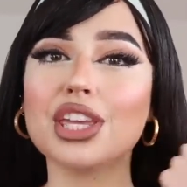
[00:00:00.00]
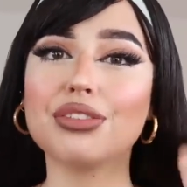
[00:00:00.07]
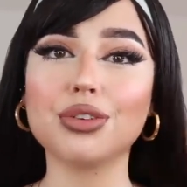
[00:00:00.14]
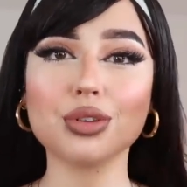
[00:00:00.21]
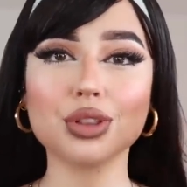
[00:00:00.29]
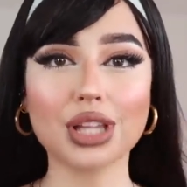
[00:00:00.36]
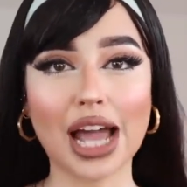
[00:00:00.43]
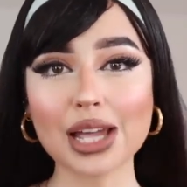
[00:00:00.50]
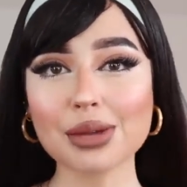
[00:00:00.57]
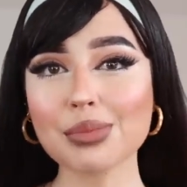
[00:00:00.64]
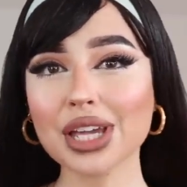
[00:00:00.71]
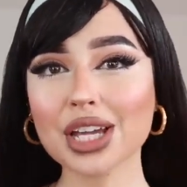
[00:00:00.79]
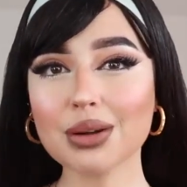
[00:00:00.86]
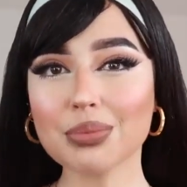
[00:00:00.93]
if you like
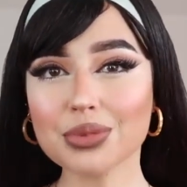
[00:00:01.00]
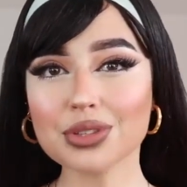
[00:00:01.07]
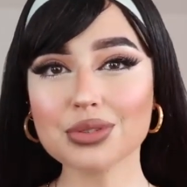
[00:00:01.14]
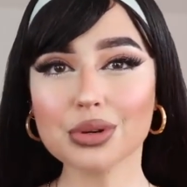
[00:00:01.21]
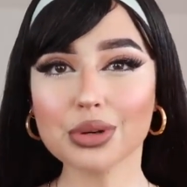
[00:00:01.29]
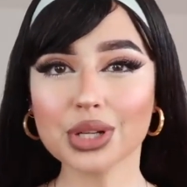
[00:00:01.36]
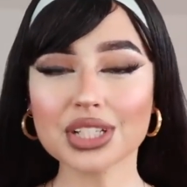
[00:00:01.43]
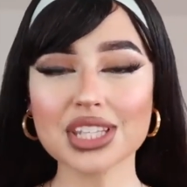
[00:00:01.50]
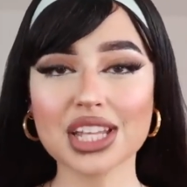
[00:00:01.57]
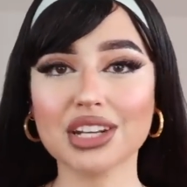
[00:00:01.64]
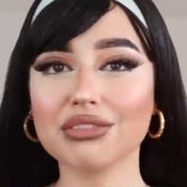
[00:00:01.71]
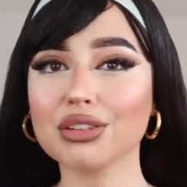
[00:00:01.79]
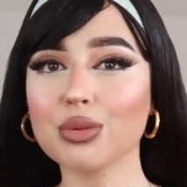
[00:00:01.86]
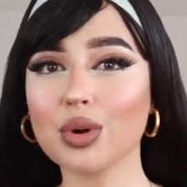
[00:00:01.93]
makeup tutorials
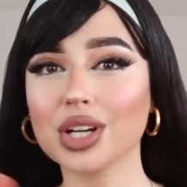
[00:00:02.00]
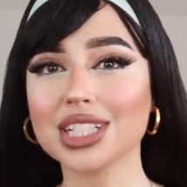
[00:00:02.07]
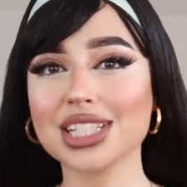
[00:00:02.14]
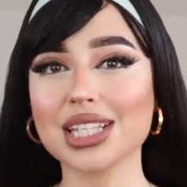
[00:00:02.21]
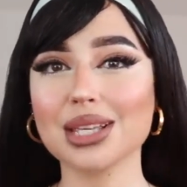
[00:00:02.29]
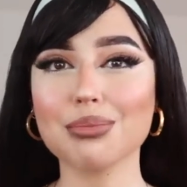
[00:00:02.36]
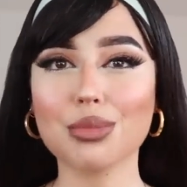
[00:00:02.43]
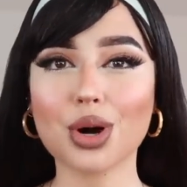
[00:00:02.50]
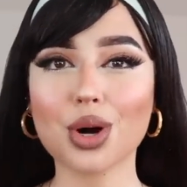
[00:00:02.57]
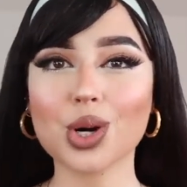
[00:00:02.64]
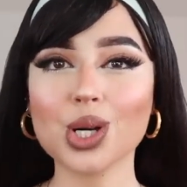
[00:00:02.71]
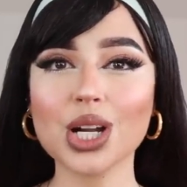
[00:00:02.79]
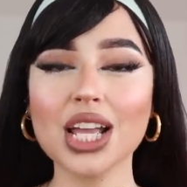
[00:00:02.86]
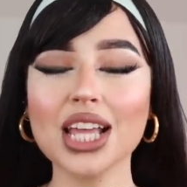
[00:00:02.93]
and if you want to see
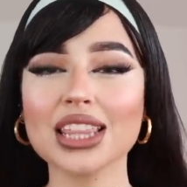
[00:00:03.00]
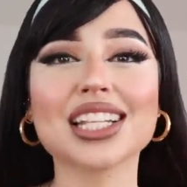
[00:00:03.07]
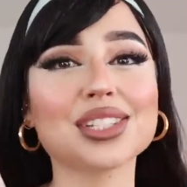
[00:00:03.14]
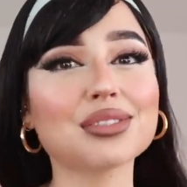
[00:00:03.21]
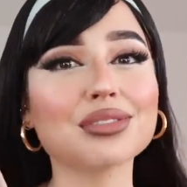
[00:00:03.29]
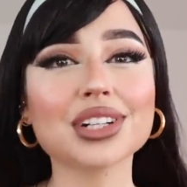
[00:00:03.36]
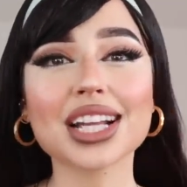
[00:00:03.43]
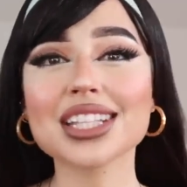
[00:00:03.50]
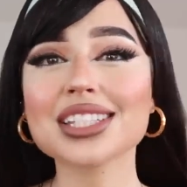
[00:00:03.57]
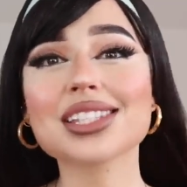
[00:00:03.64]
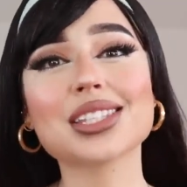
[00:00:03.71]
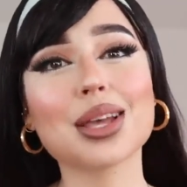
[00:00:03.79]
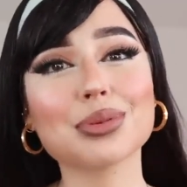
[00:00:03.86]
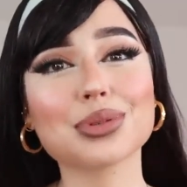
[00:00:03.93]
more. And don't forget
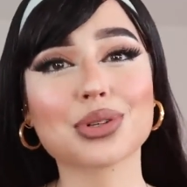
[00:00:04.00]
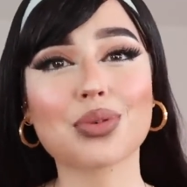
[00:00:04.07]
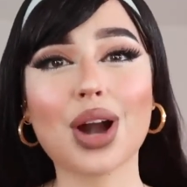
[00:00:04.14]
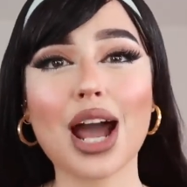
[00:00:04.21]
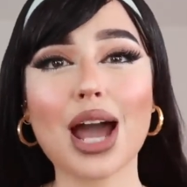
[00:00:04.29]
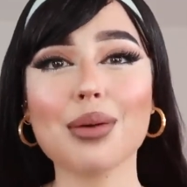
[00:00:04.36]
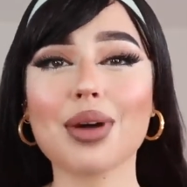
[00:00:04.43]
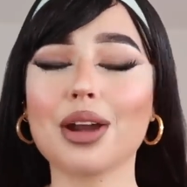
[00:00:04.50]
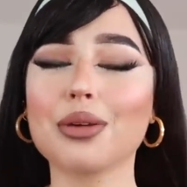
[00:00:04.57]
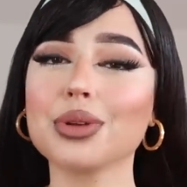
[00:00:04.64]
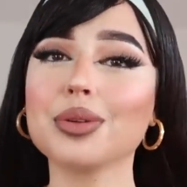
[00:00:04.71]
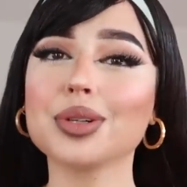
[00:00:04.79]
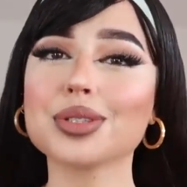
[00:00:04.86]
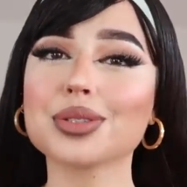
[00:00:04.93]
to subscribe. I
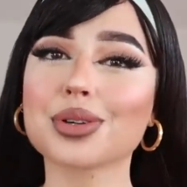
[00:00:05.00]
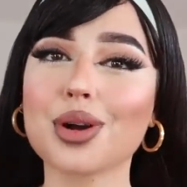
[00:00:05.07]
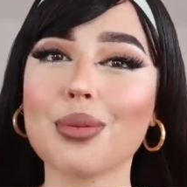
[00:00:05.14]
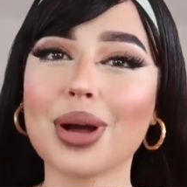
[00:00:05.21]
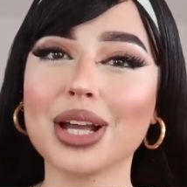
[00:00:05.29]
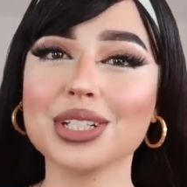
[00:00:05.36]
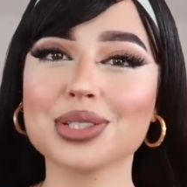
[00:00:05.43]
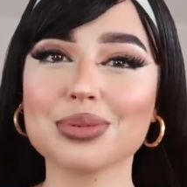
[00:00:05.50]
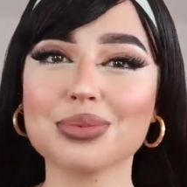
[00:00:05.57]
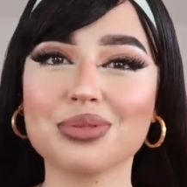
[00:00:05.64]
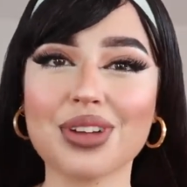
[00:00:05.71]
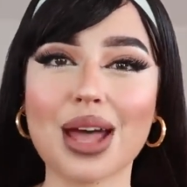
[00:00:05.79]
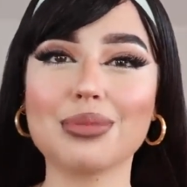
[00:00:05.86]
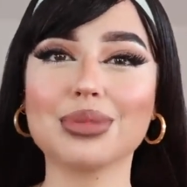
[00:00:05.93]
really want to grow my YouTube
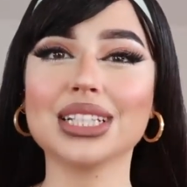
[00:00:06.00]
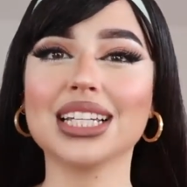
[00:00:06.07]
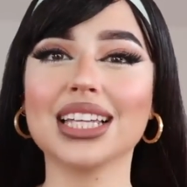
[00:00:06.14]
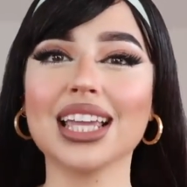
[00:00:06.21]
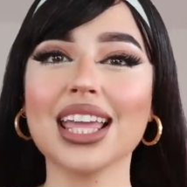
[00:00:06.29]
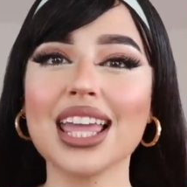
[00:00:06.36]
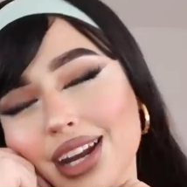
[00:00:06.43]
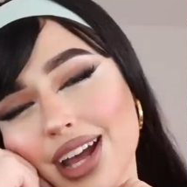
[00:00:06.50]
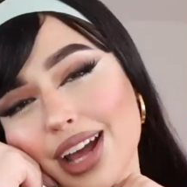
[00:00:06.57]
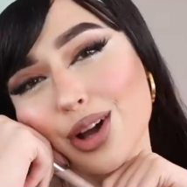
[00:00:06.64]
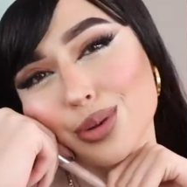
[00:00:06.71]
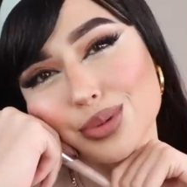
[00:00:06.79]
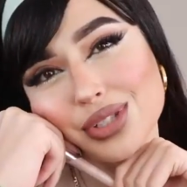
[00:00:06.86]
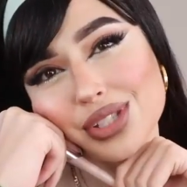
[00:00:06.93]
family, and I
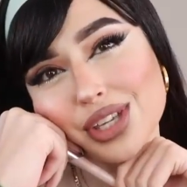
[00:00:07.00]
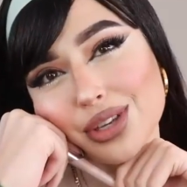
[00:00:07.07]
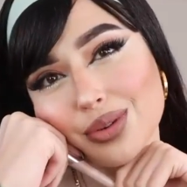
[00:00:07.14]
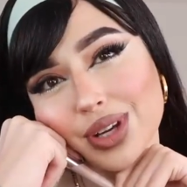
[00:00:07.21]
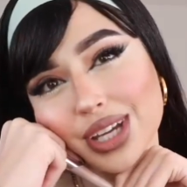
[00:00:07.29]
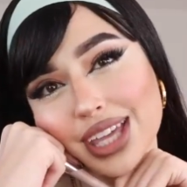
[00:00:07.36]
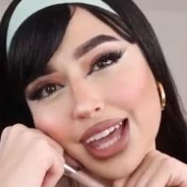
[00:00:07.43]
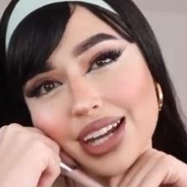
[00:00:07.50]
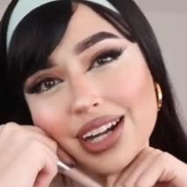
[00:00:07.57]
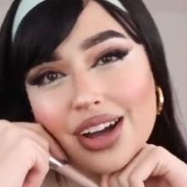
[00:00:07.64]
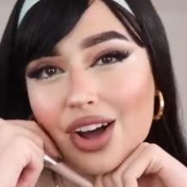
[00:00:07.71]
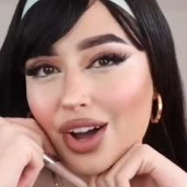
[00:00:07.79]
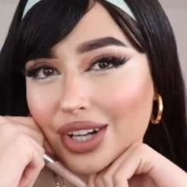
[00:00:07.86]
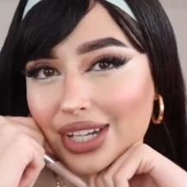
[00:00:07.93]
hope to see you
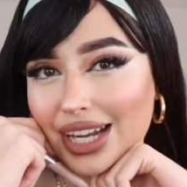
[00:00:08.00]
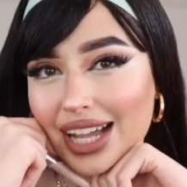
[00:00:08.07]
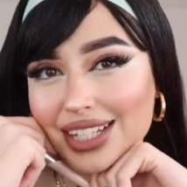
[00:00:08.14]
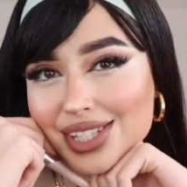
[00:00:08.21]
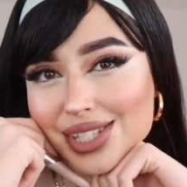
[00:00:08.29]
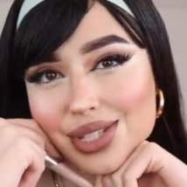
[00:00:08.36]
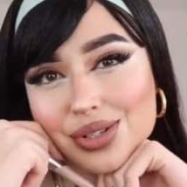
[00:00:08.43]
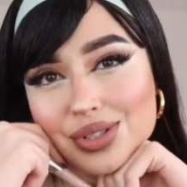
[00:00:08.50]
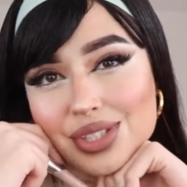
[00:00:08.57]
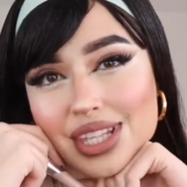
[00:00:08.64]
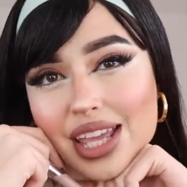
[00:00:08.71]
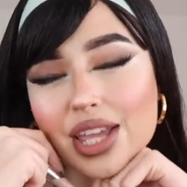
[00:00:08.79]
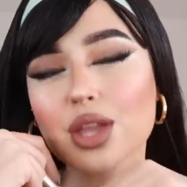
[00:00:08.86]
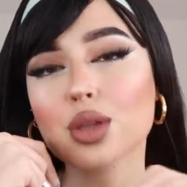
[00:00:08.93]
again on next
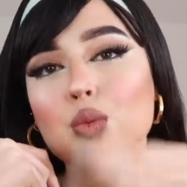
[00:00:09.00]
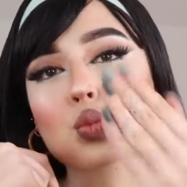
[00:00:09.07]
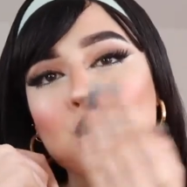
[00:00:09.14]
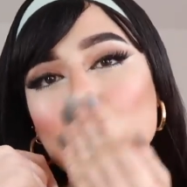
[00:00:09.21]
Tuesday.